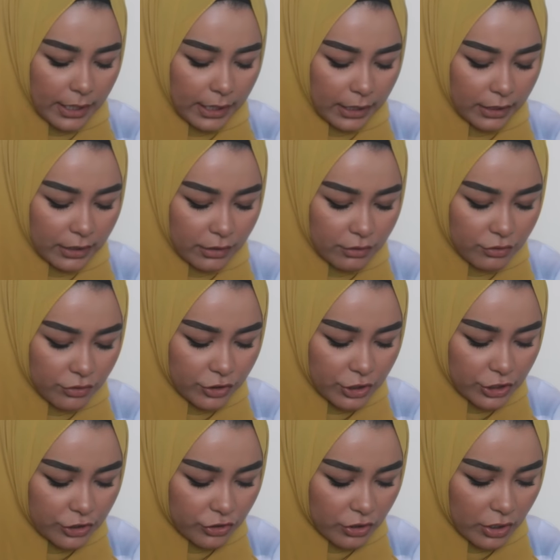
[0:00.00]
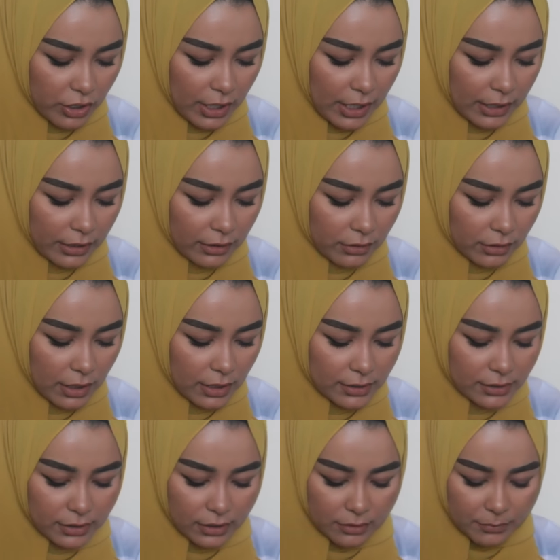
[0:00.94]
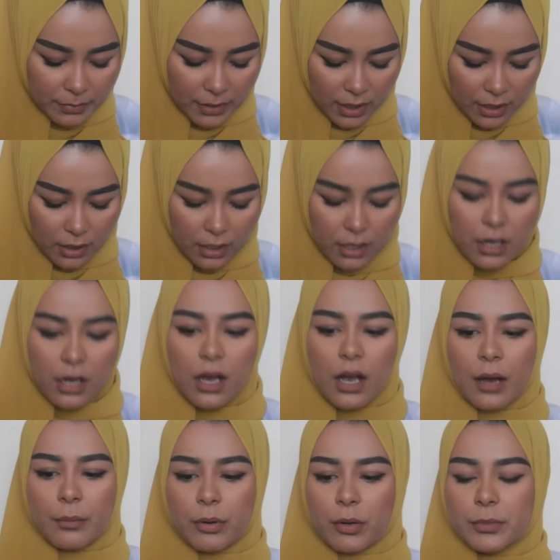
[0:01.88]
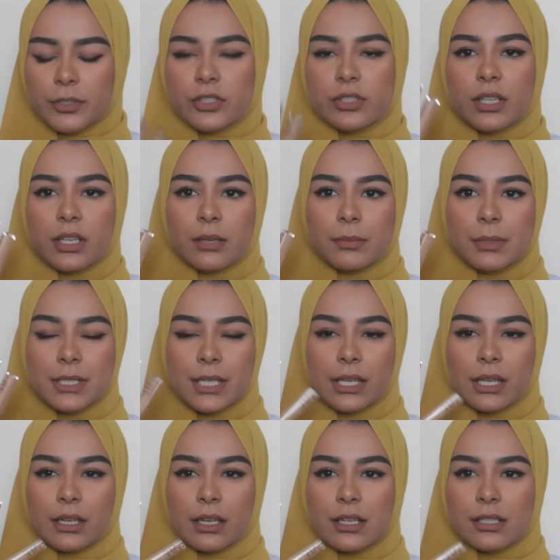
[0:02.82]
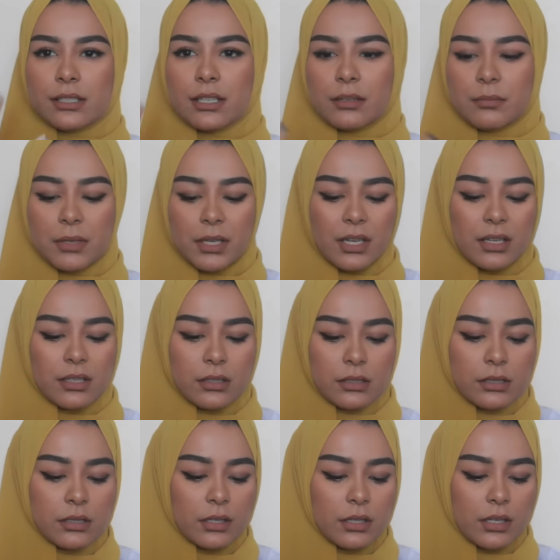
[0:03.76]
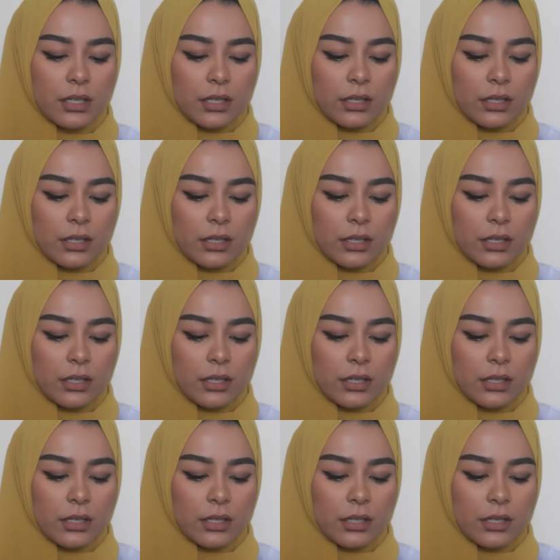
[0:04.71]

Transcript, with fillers: in ginger and custard, but I'm probably just gonna be taking custard because,